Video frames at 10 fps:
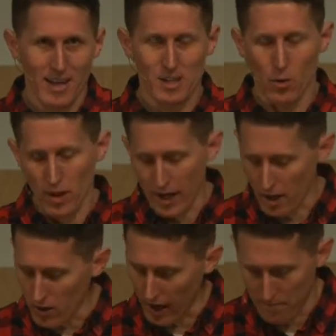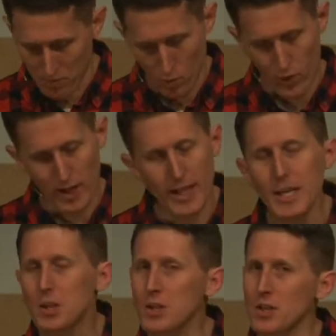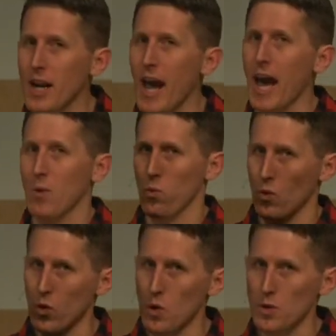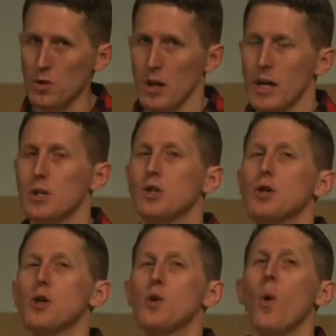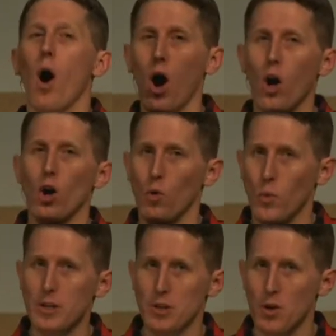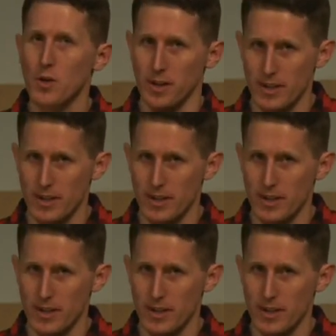And so we're like, okay, religion's gonna add rules to our original